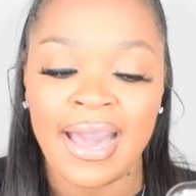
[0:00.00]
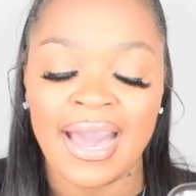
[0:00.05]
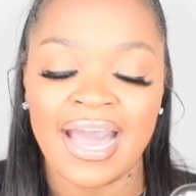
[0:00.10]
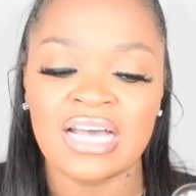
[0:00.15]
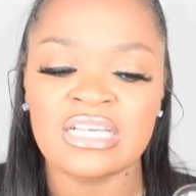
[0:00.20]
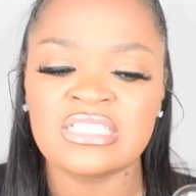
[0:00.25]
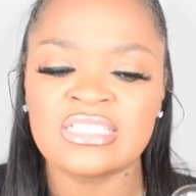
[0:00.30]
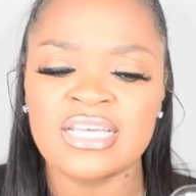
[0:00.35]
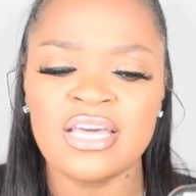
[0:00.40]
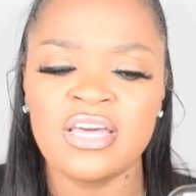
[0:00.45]

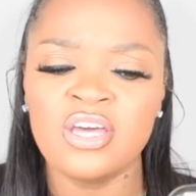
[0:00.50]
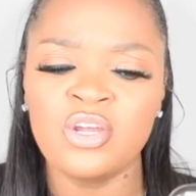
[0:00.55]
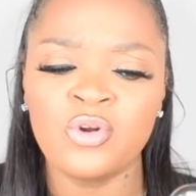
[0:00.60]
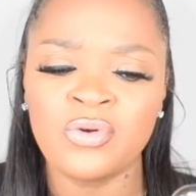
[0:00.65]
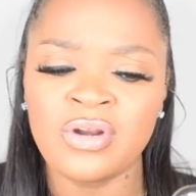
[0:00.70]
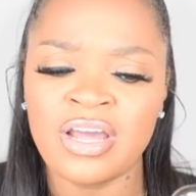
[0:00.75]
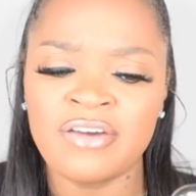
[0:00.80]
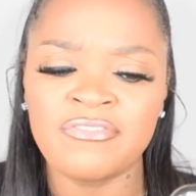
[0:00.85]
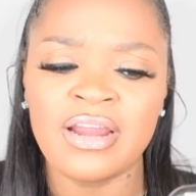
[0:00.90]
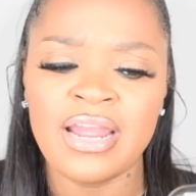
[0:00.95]
I said, it'll
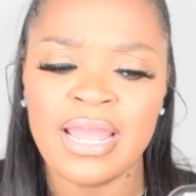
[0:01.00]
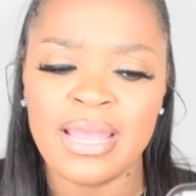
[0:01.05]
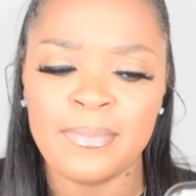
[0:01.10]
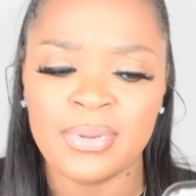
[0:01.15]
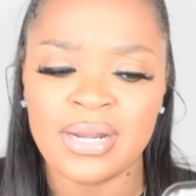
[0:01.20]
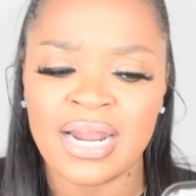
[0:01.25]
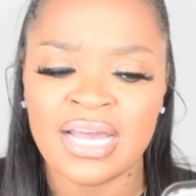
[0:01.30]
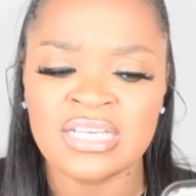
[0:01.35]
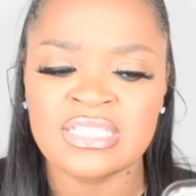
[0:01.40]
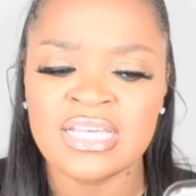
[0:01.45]
never
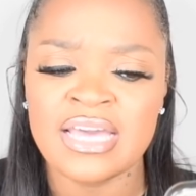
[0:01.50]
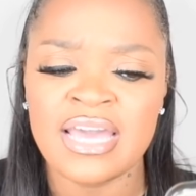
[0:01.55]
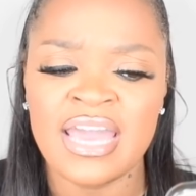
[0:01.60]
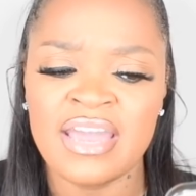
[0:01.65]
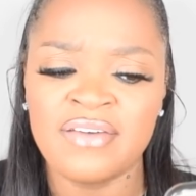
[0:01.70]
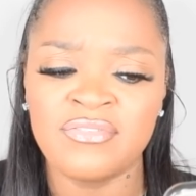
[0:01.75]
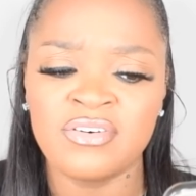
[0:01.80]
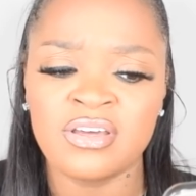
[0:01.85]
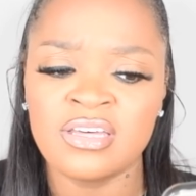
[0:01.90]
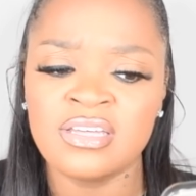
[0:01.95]
happen. I said,
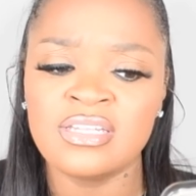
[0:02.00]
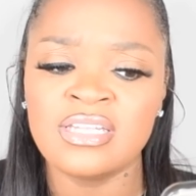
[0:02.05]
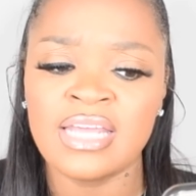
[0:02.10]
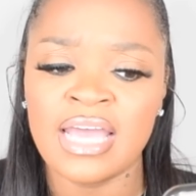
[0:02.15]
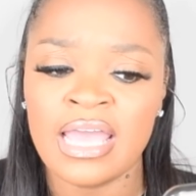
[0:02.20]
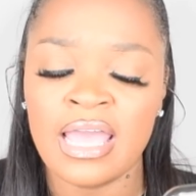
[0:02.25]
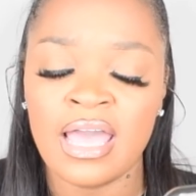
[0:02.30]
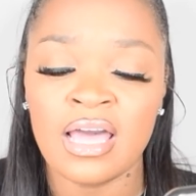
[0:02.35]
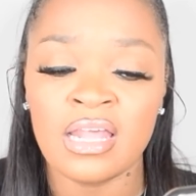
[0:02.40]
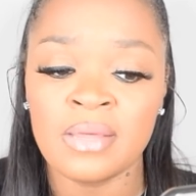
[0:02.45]
have a good
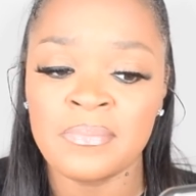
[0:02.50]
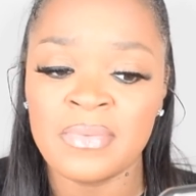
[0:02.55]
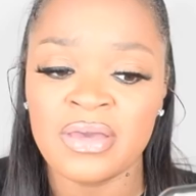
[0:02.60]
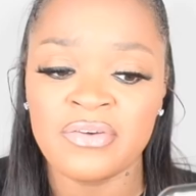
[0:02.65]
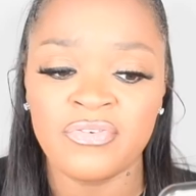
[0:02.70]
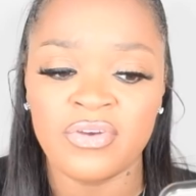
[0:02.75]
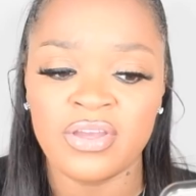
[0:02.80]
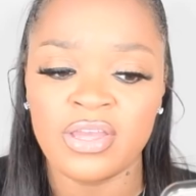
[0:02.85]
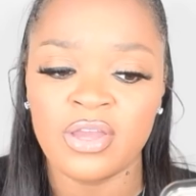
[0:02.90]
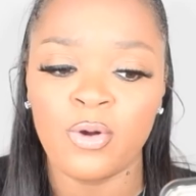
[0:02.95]
day,
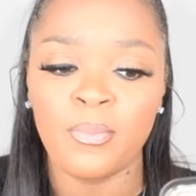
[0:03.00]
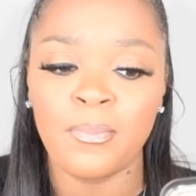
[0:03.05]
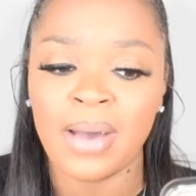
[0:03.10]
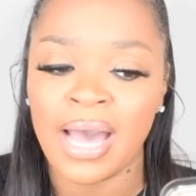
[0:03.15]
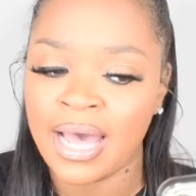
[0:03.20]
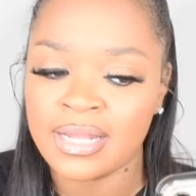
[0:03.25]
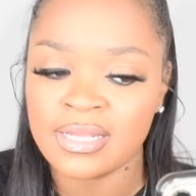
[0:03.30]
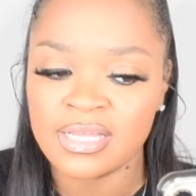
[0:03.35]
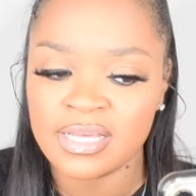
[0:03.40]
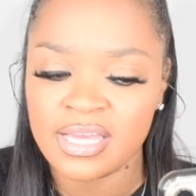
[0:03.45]
LMFAO,
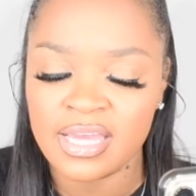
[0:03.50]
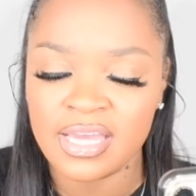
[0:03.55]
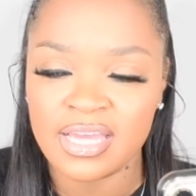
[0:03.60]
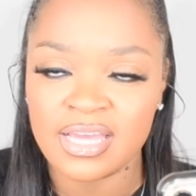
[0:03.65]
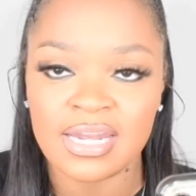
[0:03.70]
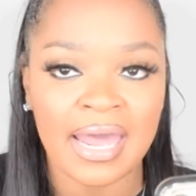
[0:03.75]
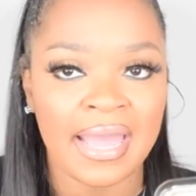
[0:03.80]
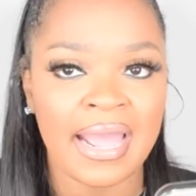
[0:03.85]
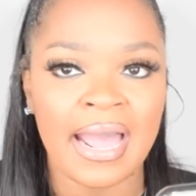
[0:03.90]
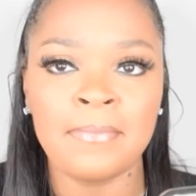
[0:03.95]
bye,
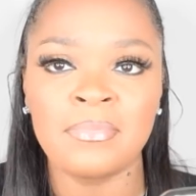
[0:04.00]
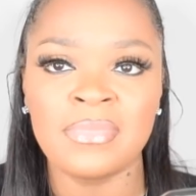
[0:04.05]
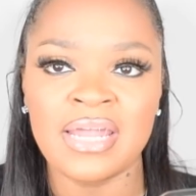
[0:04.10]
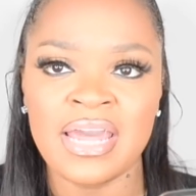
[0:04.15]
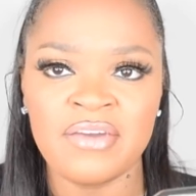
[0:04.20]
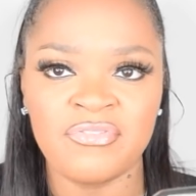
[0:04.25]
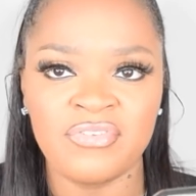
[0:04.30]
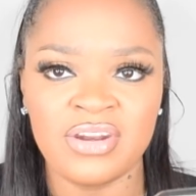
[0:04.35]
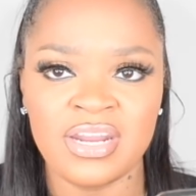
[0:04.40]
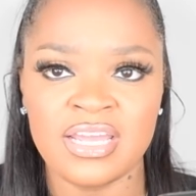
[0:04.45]
dickhead. Like, I'm
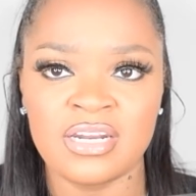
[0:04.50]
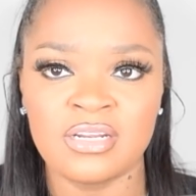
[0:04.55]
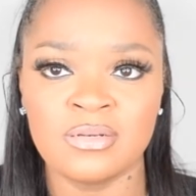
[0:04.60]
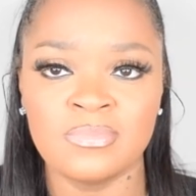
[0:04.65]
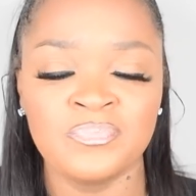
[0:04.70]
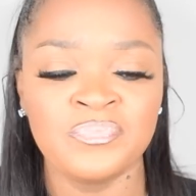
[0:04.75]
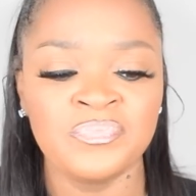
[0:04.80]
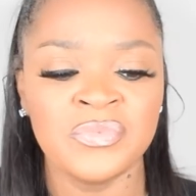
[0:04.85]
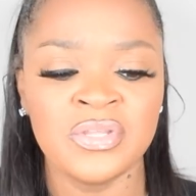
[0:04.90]
laughing at him.